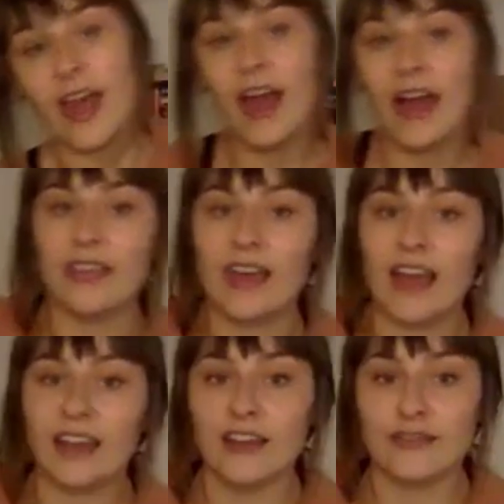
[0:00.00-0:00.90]
And
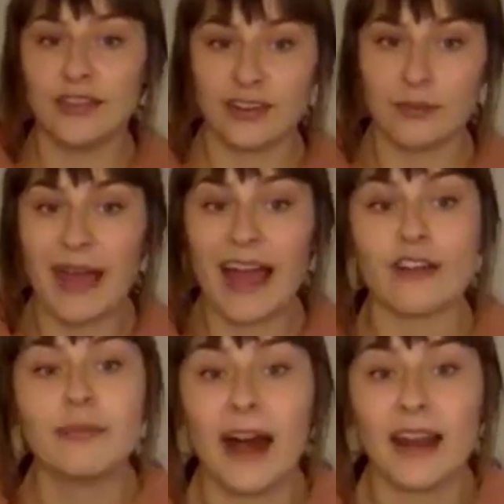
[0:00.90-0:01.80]
then if there's a bag
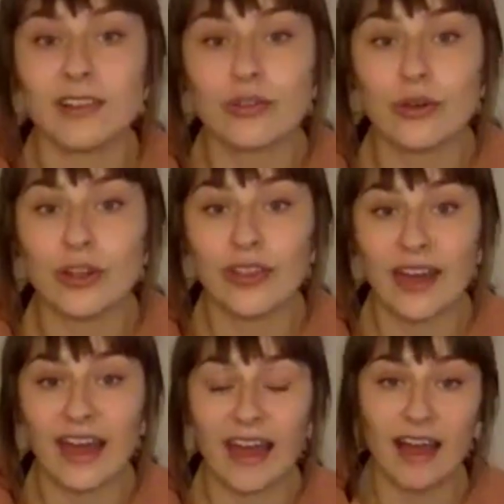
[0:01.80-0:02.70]
of potting soil that